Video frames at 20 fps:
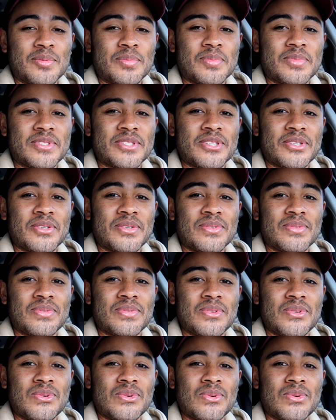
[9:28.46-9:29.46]
So
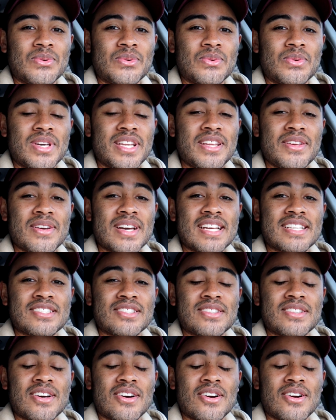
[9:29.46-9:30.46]
if any of you guys
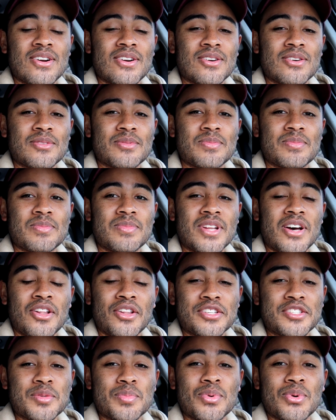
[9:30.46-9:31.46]
are
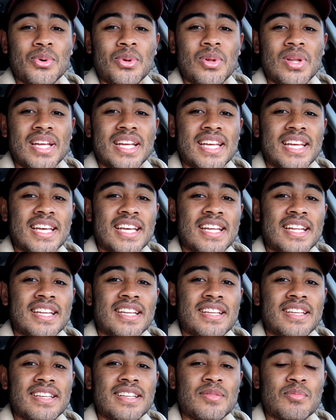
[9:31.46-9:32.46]
knowledgeable
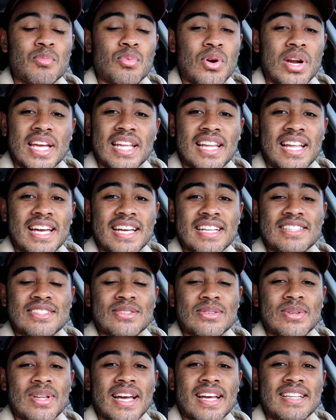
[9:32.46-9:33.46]
in brake lights
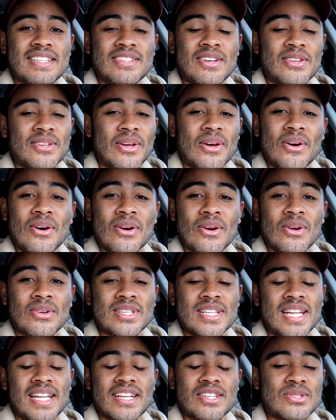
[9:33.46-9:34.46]
or lights on cars
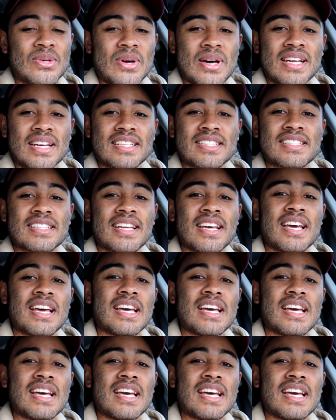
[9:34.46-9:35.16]
and electronics,